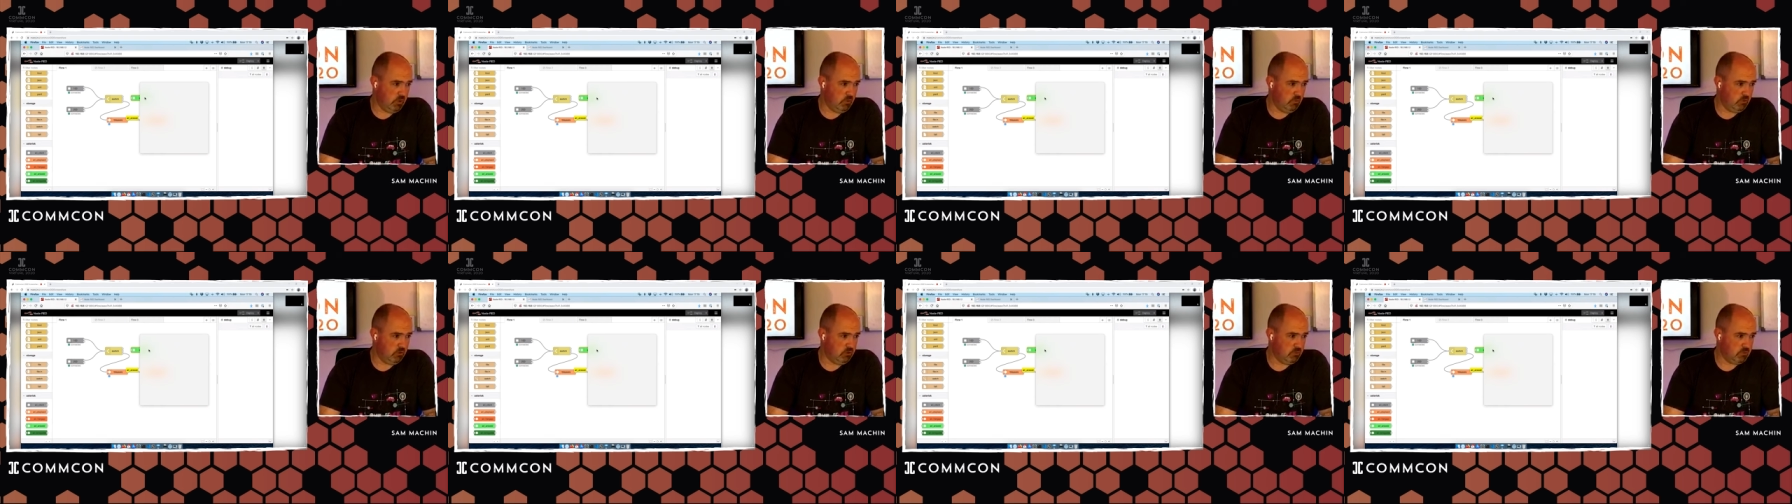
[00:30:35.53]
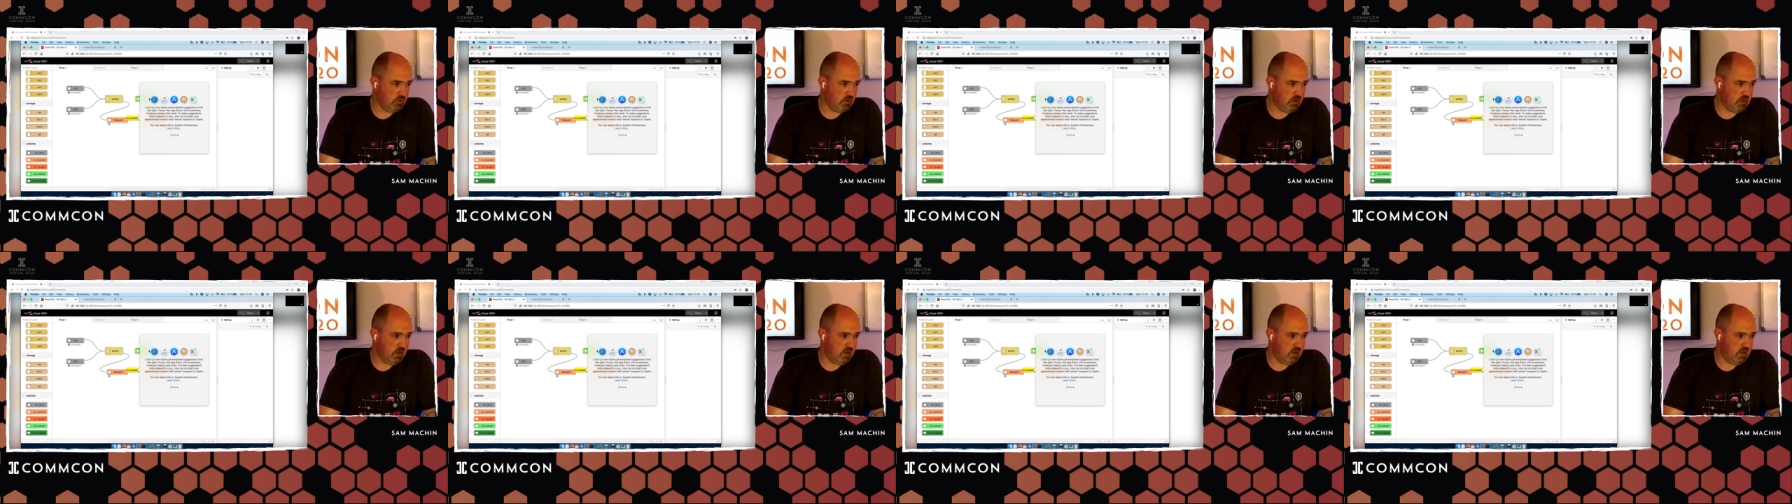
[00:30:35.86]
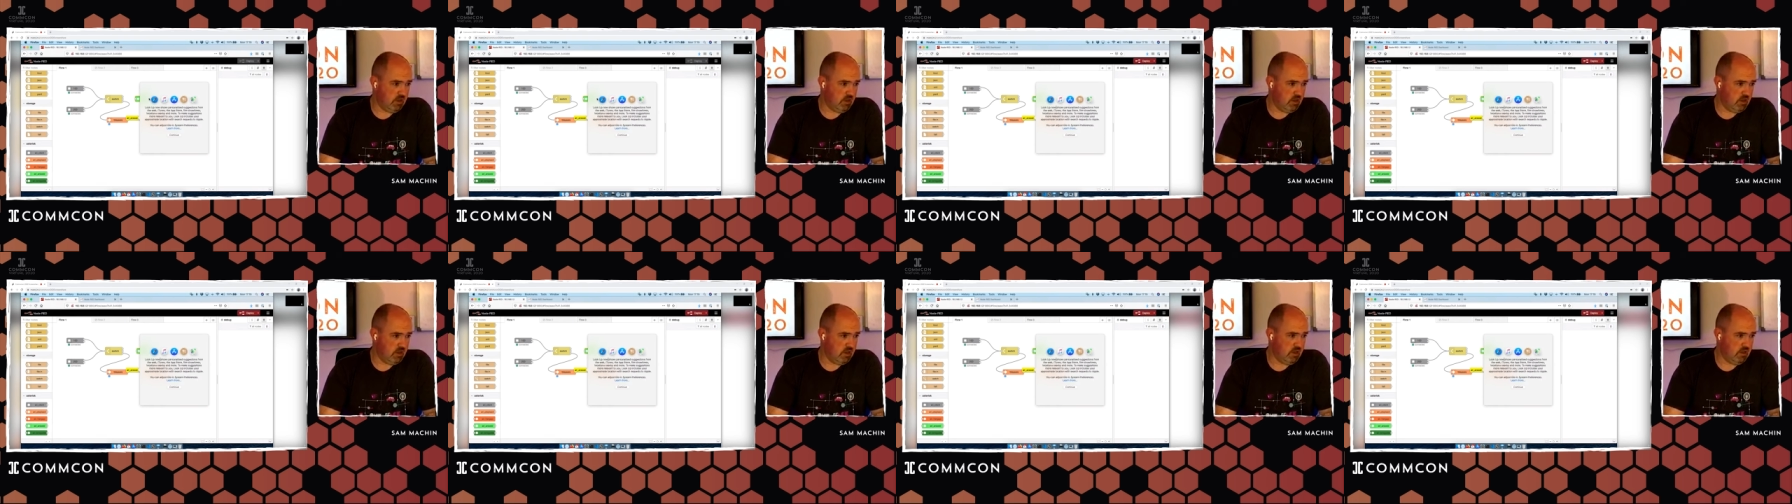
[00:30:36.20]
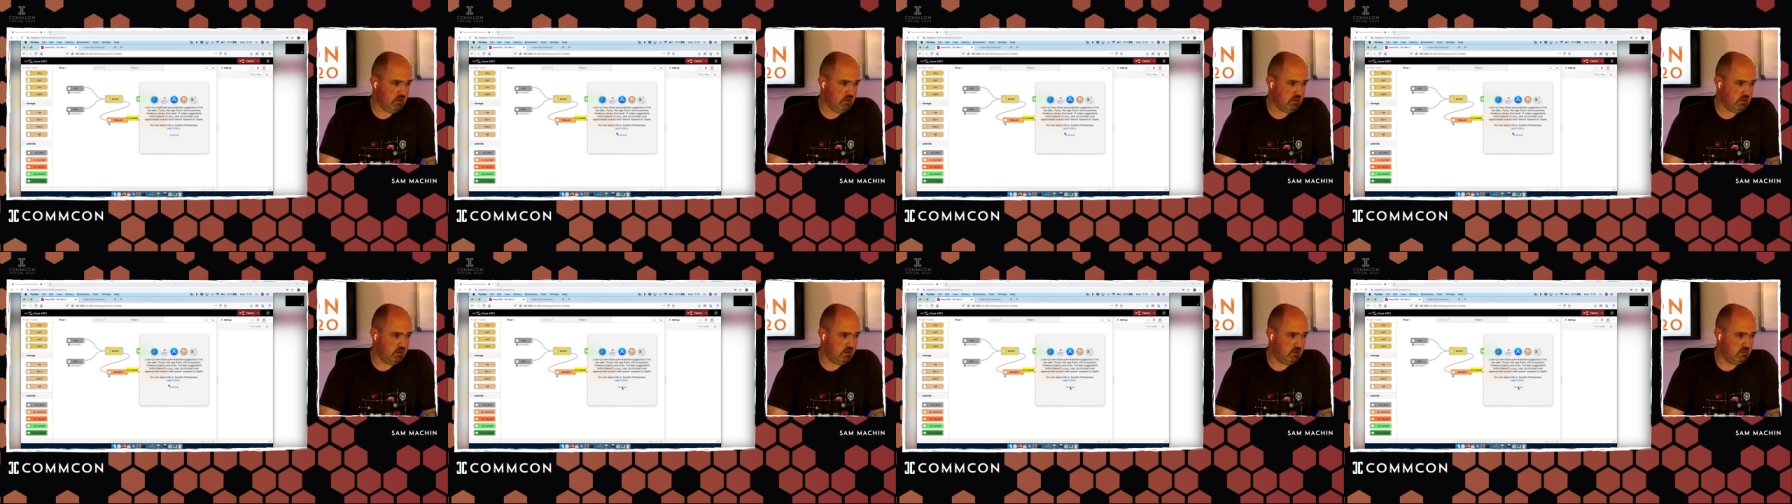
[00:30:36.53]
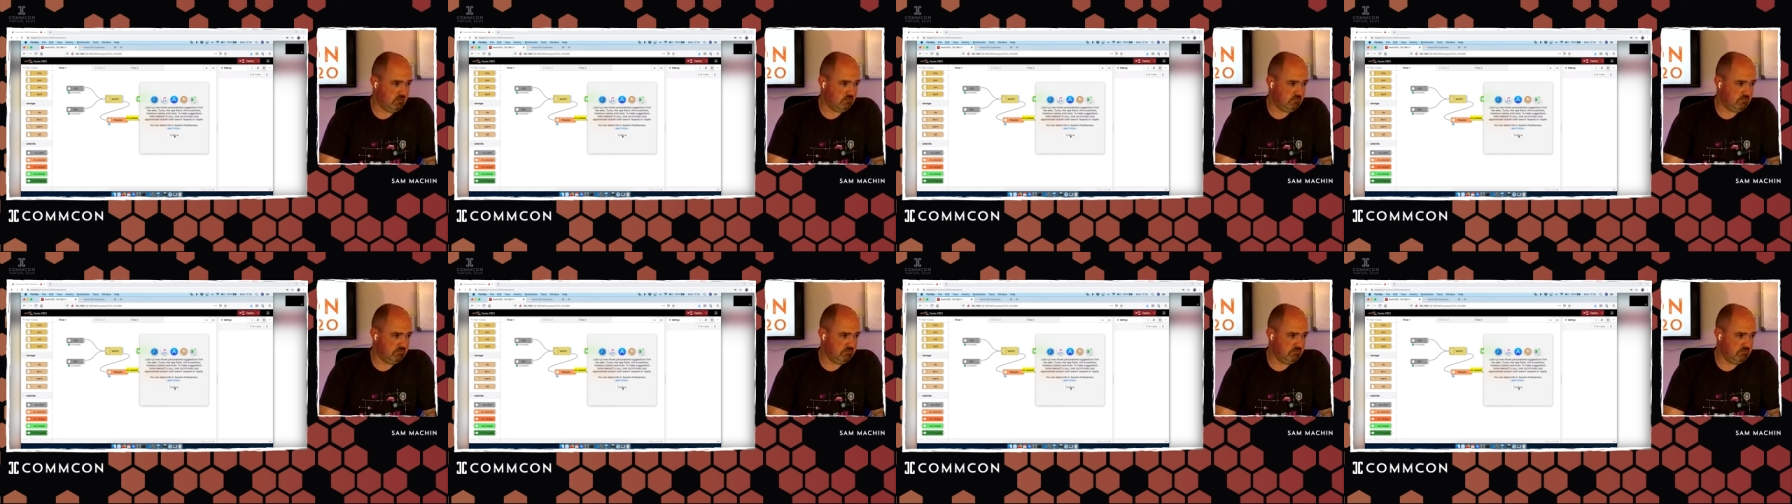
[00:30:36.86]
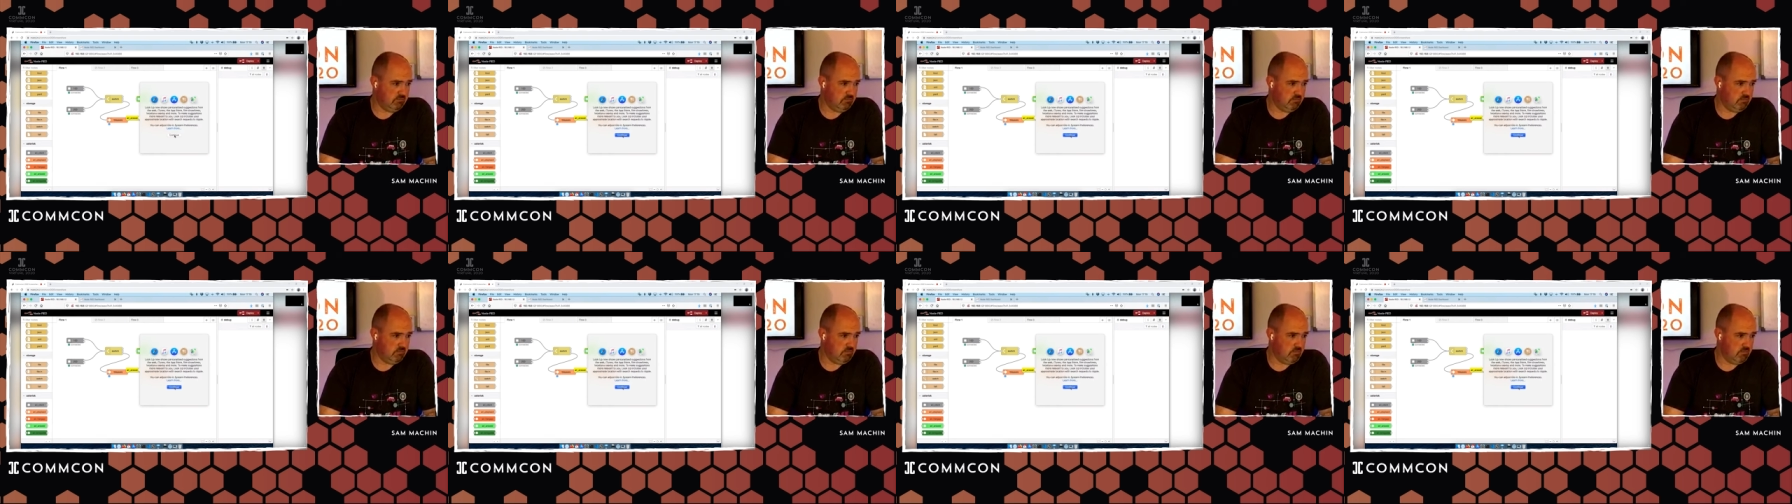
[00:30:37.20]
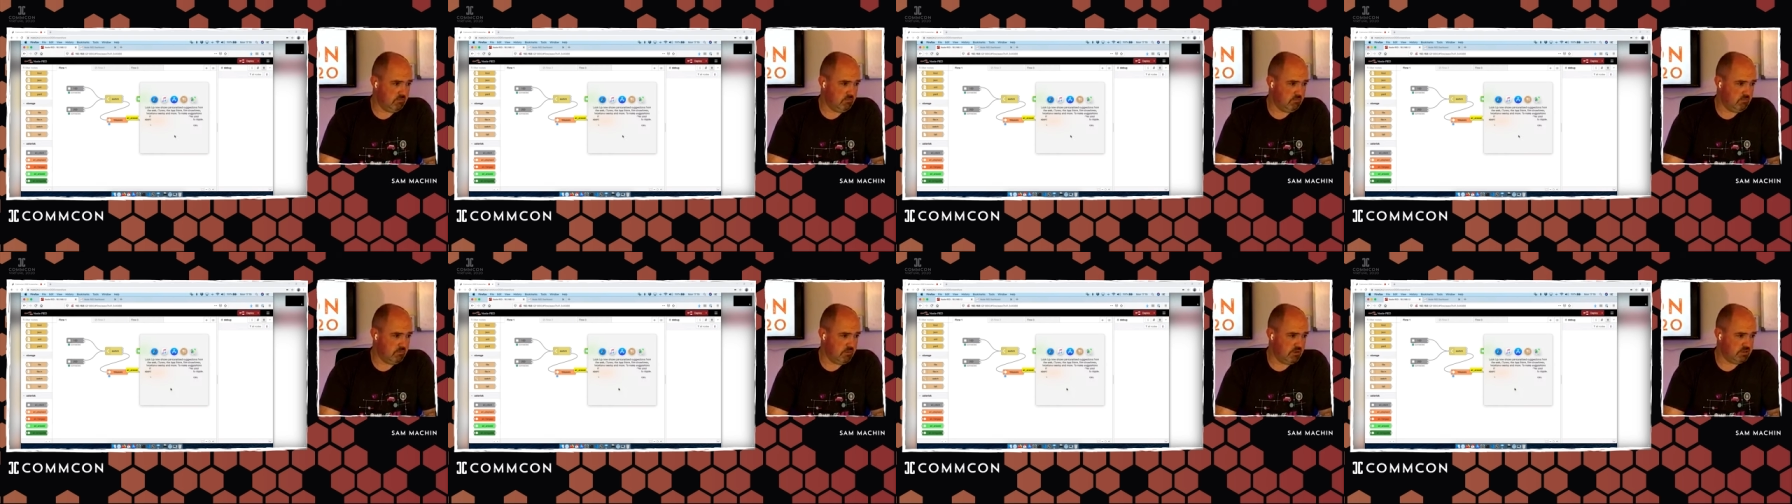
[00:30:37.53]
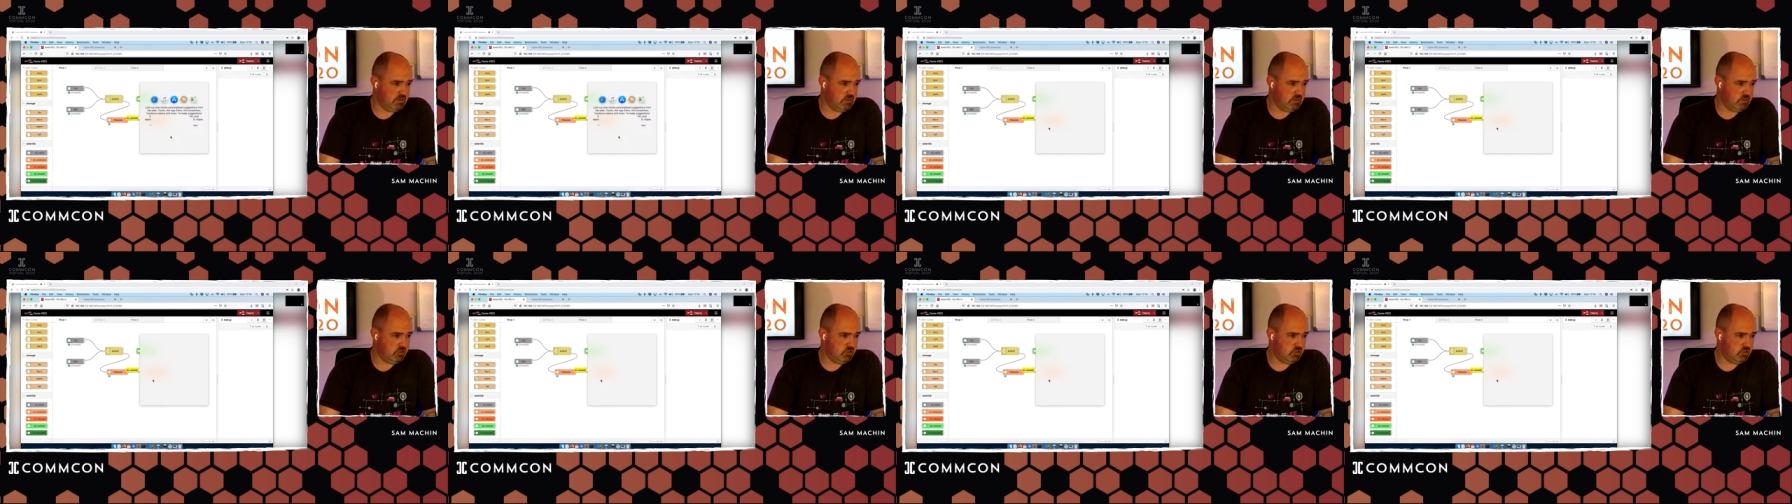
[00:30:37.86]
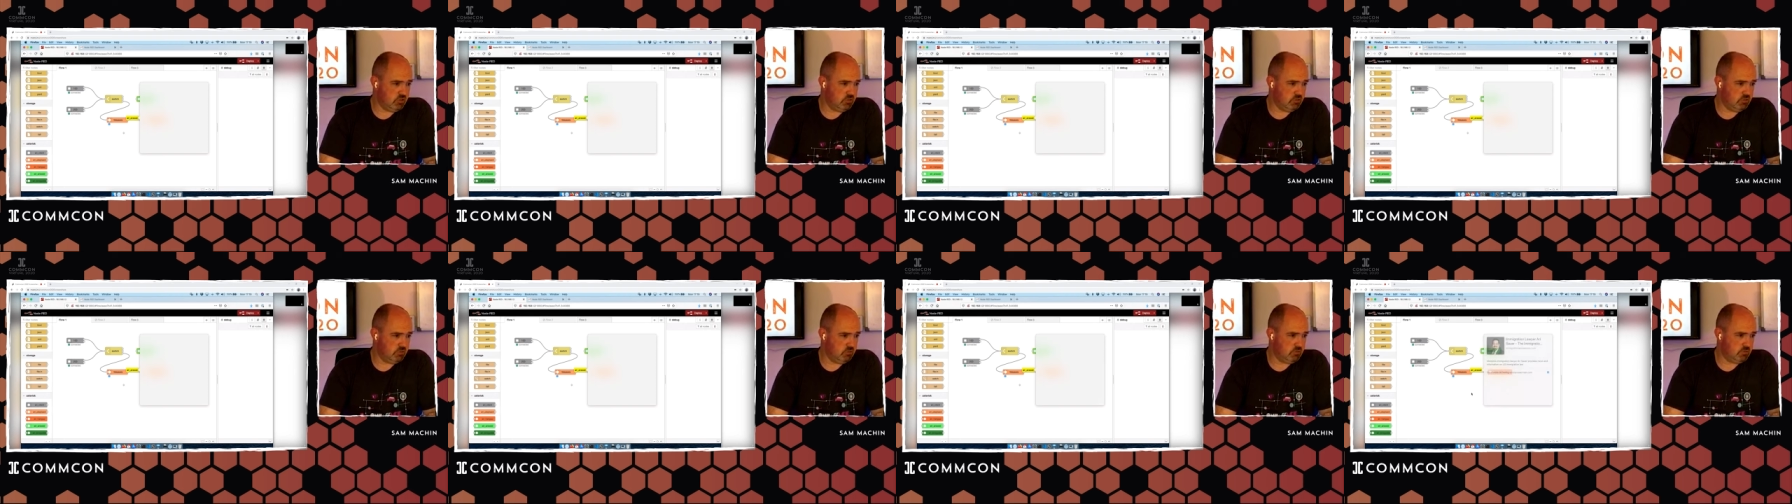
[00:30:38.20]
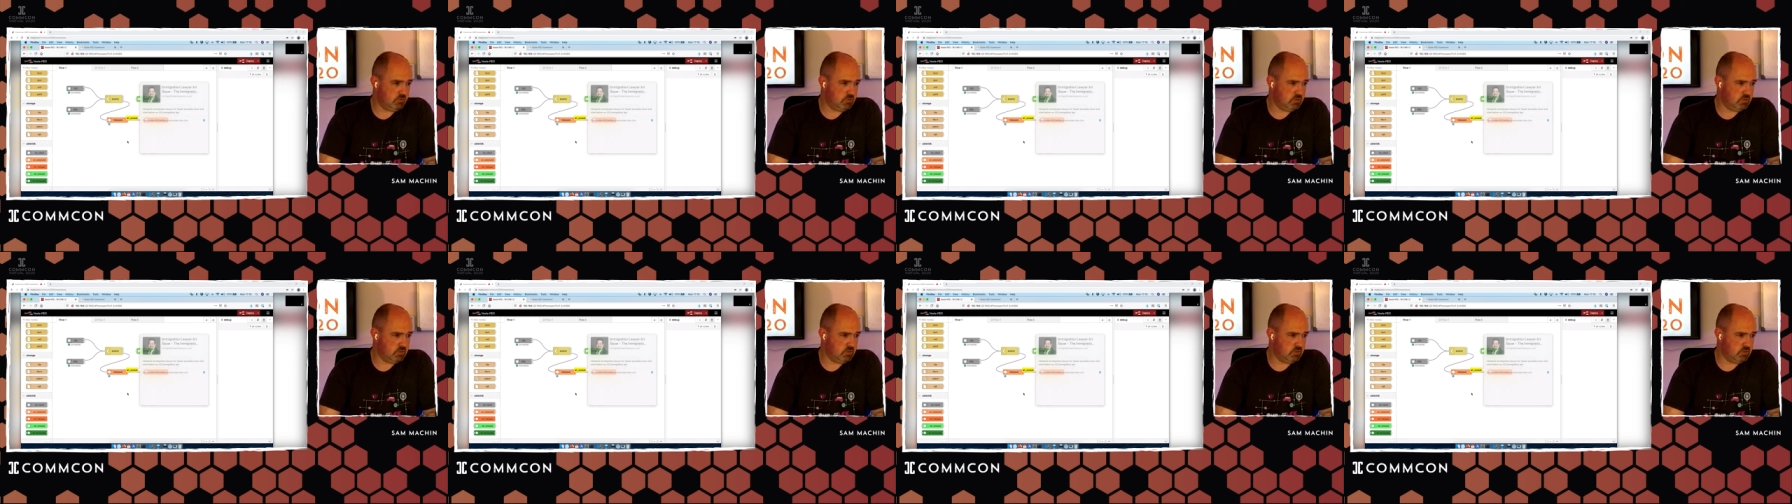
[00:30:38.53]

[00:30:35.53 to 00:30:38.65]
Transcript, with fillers: we want to play a message.